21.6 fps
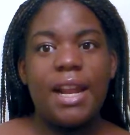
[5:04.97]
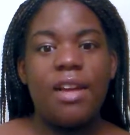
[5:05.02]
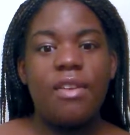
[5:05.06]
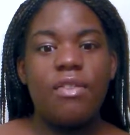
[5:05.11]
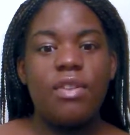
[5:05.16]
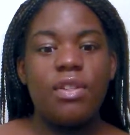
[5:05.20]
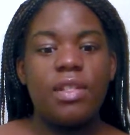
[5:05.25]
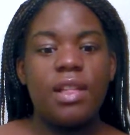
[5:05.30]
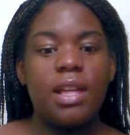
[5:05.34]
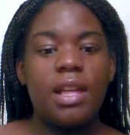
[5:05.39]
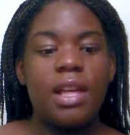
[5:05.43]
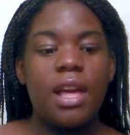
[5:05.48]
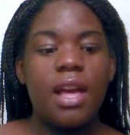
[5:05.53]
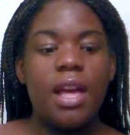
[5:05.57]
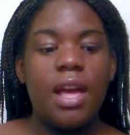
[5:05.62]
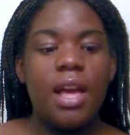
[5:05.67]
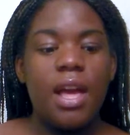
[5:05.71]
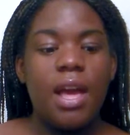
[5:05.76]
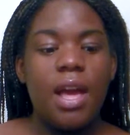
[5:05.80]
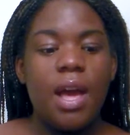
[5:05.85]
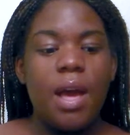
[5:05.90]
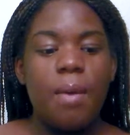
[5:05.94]
And I feel like
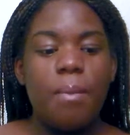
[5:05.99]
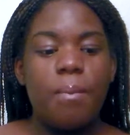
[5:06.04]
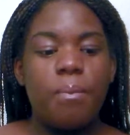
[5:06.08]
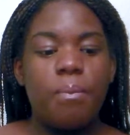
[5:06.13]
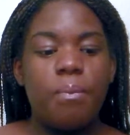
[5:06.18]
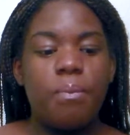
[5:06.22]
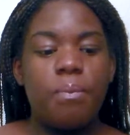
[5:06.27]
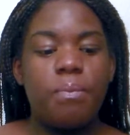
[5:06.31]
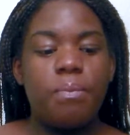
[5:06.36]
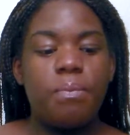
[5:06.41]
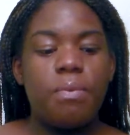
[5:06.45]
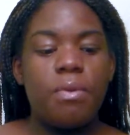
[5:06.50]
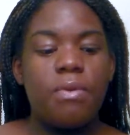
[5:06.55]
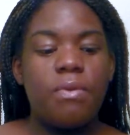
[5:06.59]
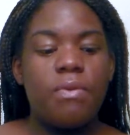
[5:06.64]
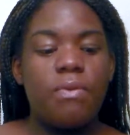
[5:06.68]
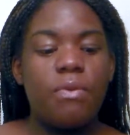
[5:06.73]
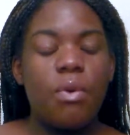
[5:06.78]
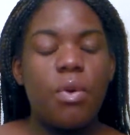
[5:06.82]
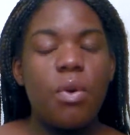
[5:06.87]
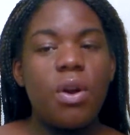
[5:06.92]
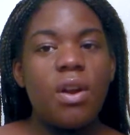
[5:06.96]

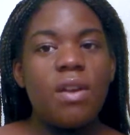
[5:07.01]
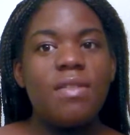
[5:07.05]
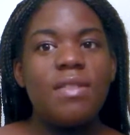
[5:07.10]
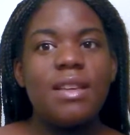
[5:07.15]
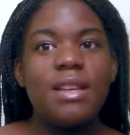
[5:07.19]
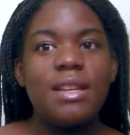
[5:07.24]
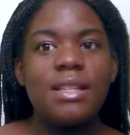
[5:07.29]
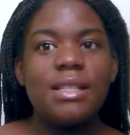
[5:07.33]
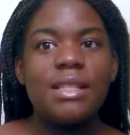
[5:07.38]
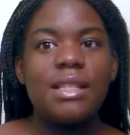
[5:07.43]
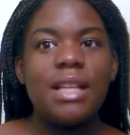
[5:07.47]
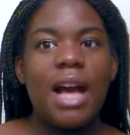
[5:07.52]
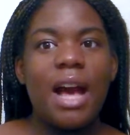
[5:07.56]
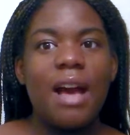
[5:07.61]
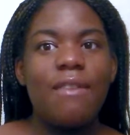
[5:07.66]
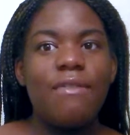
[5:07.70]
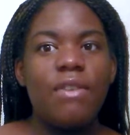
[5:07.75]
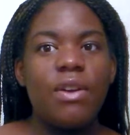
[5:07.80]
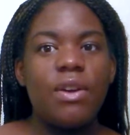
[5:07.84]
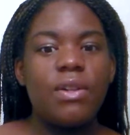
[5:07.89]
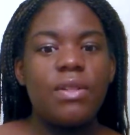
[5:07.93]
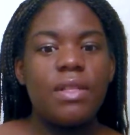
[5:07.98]
before this,
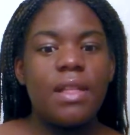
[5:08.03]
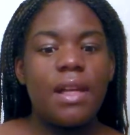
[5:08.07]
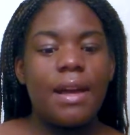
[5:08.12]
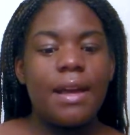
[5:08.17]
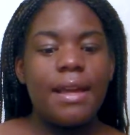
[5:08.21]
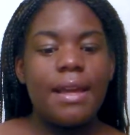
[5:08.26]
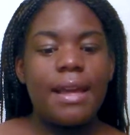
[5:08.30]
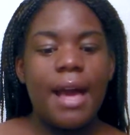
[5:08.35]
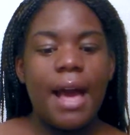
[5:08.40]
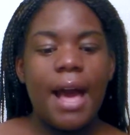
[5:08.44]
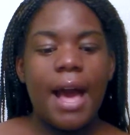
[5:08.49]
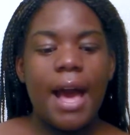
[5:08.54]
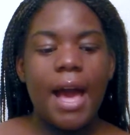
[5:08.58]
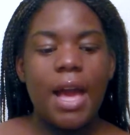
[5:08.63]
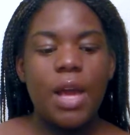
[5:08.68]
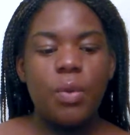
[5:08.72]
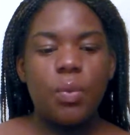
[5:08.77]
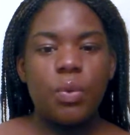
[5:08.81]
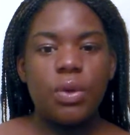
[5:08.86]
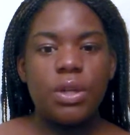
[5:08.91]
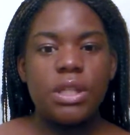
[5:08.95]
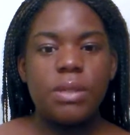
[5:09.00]
I felt like
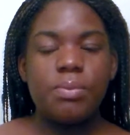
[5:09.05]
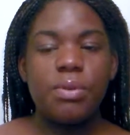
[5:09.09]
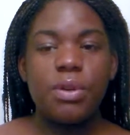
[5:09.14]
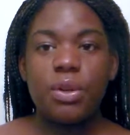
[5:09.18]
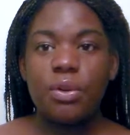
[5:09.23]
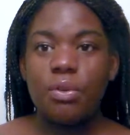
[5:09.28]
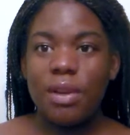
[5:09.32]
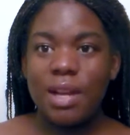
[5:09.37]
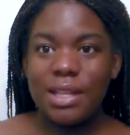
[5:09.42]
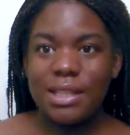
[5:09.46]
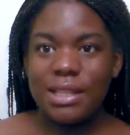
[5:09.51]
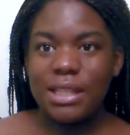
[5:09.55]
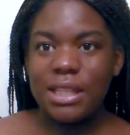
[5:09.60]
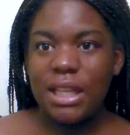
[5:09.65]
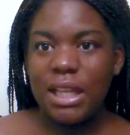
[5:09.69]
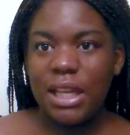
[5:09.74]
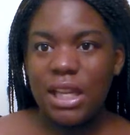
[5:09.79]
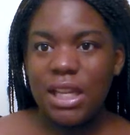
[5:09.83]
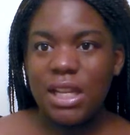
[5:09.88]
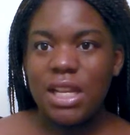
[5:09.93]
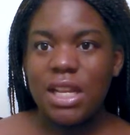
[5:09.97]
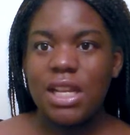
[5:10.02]
I was
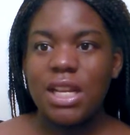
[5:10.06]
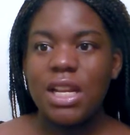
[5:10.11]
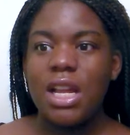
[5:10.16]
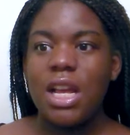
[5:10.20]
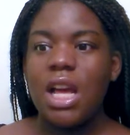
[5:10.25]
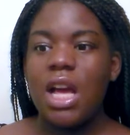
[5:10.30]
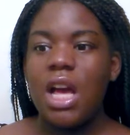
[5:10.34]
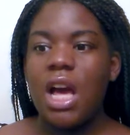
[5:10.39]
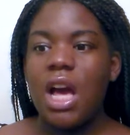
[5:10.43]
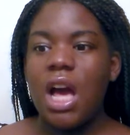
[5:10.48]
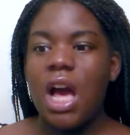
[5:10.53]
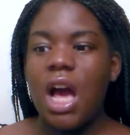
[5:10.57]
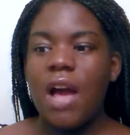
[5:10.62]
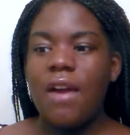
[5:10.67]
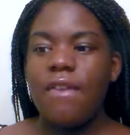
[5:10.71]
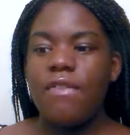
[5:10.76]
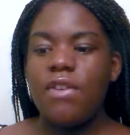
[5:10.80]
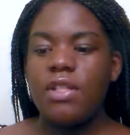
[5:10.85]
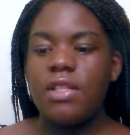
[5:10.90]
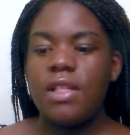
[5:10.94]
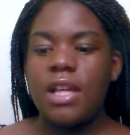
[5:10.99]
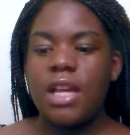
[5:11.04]
progressing, and
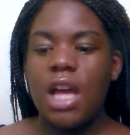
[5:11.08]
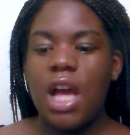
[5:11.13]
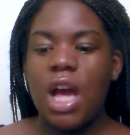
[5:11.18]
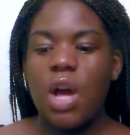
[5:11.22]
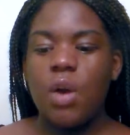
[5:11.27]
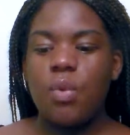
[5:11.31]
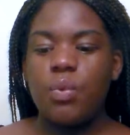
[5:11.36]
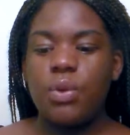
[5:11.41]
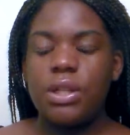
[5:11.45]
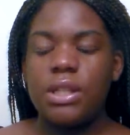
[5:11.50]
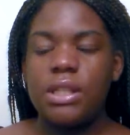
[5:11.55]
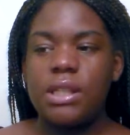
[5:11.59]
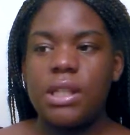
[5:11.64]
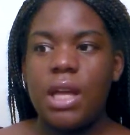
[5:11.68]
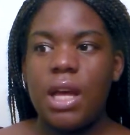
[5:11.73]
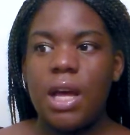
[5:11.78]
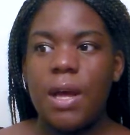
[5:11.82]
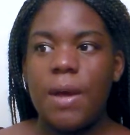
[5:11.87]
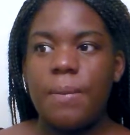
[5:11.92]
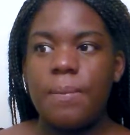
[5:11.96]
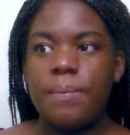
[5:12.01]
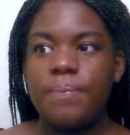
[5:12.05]
I felt like I was
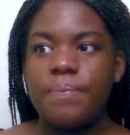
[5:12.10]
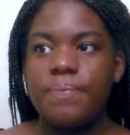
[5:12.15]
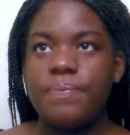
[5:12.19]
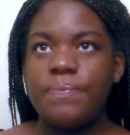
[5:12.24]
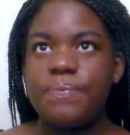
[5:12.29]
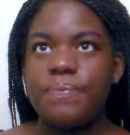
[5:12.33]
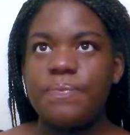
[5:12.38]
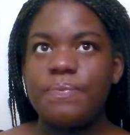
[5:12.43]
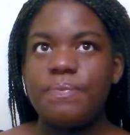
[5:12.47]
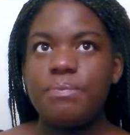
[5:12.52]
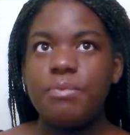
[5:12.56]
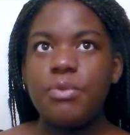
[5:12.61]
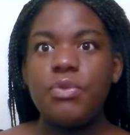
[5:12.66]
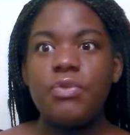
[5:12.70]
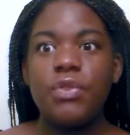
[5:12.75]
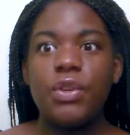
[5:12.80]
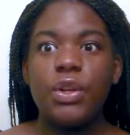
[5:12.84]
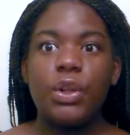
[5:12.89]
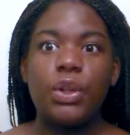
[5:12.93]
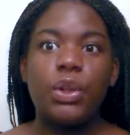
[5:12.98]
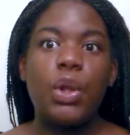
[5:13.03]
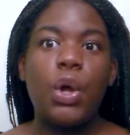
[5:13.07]

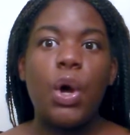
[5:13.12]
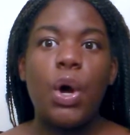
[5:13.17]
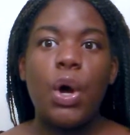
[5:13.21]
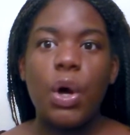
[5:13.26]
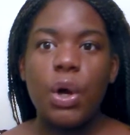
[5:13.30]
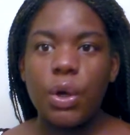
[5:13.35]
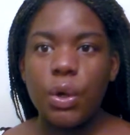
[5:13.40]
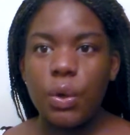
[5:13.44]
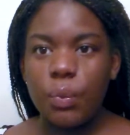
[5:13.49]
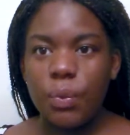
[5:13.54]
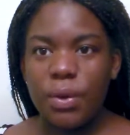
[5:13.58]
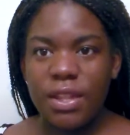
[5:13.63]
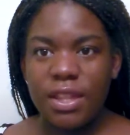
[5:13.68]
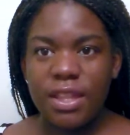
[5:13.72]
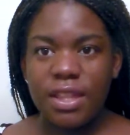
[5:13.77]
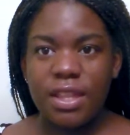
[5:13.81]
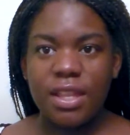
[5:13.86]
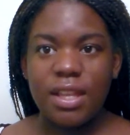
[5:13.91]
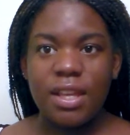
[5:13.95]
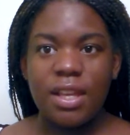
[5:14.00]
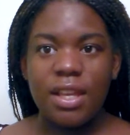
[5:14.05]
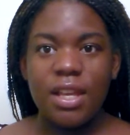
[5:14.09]
moving along
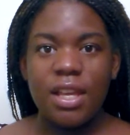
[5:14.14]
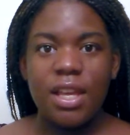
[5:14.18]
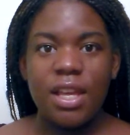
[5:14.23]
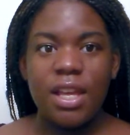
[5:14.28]
with